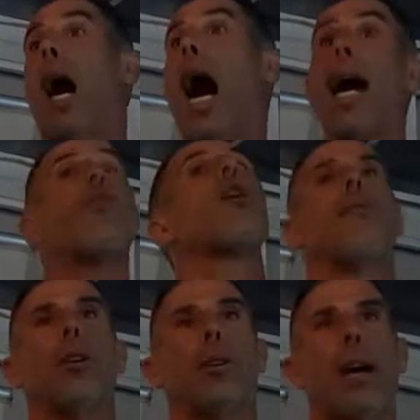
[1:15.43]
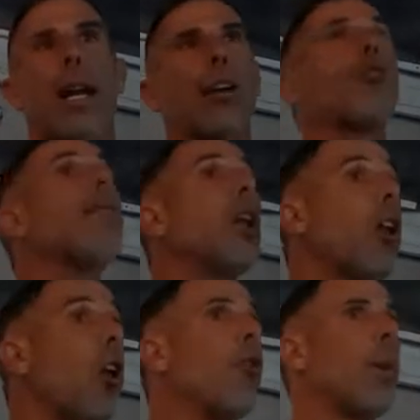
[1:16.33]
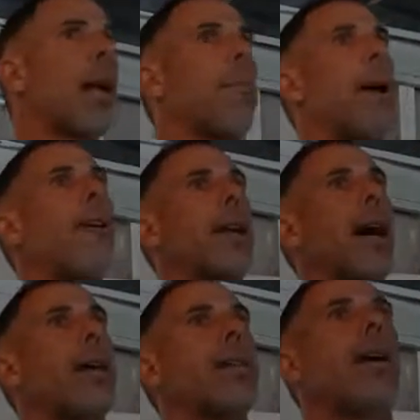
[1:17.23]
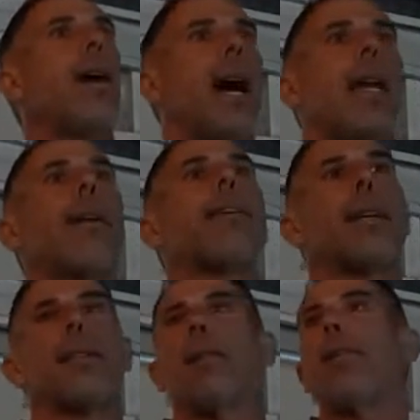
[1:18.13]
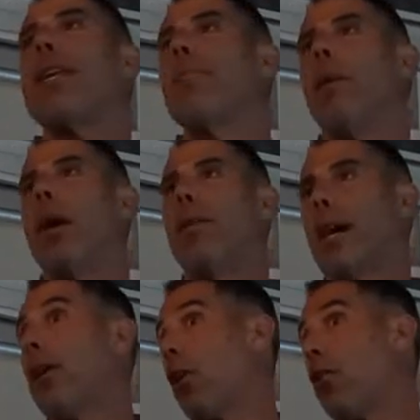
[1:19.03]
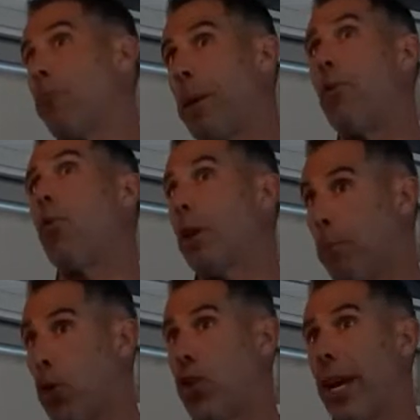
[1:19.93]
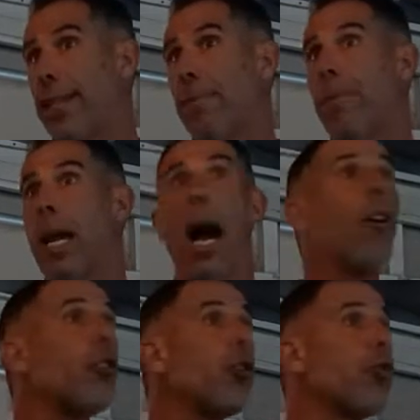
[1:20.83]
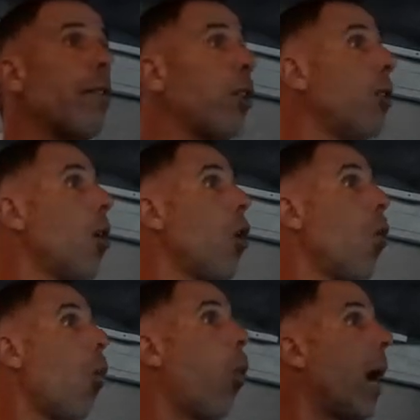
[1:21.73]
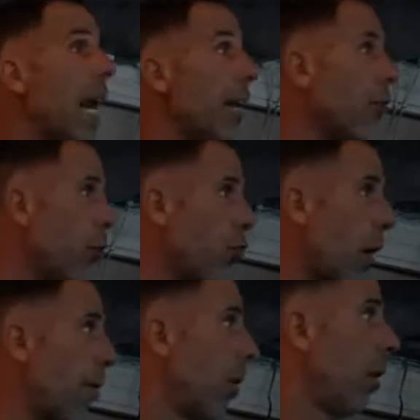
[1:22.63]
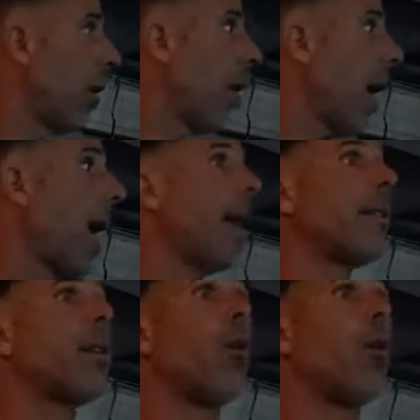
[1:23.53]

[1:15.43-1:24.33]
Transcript: I travel and I travel alone when I paraglide. And I think it's a theme that a lot of people would appreciate. How do you travel? Where do you travel? And